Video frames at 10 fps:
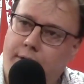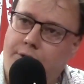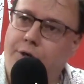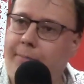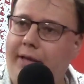
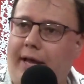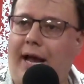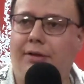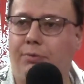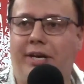Do you know what I mean? Like,
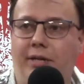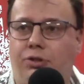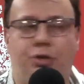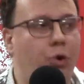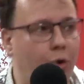I don't think he
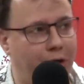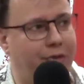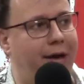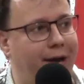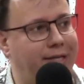does it all at
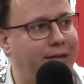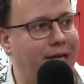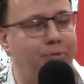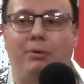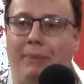their end. I think
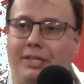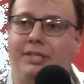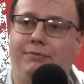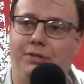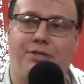he probably makes a
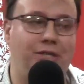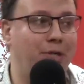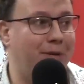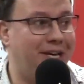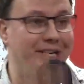different
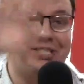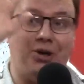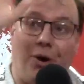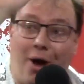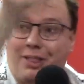decision, but he's
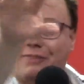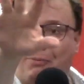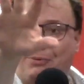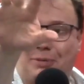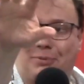got our
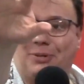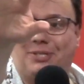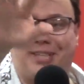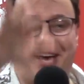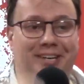Liverpool
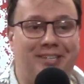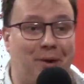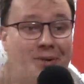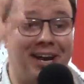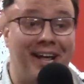supporters there, and he's
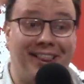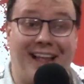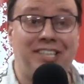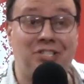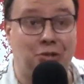going,
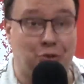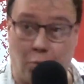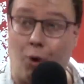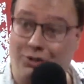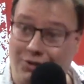lads, just
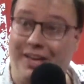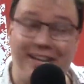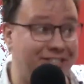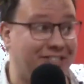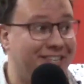watch
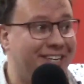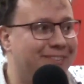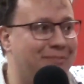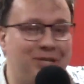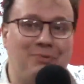this.
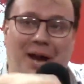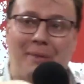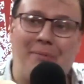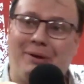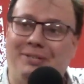Watch what
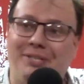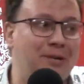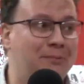I'm about to do.